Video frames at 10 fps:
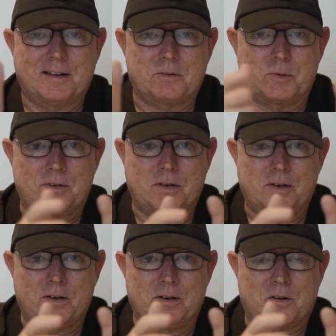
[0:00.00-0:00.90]
as a
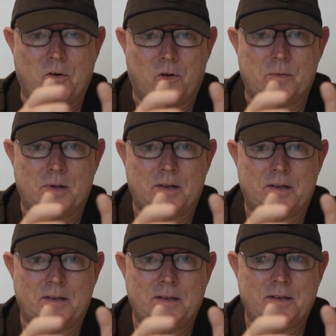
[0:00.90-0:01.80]
return
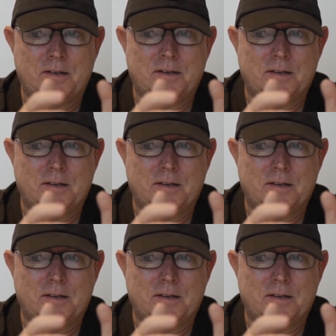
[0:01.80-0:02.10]
economy